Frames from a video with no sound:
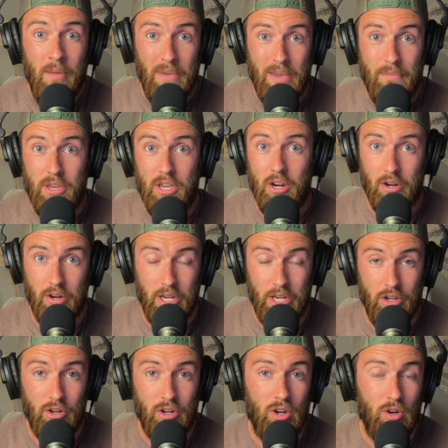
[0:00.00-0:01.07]
maybe you're
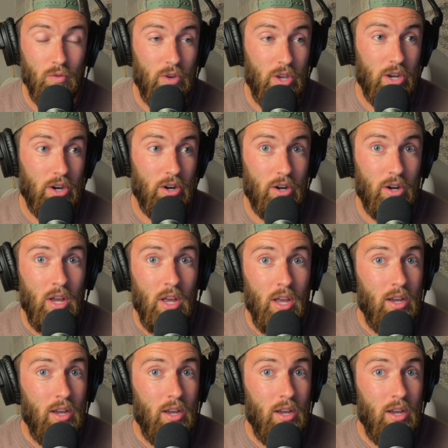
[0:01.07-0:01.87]
in your career.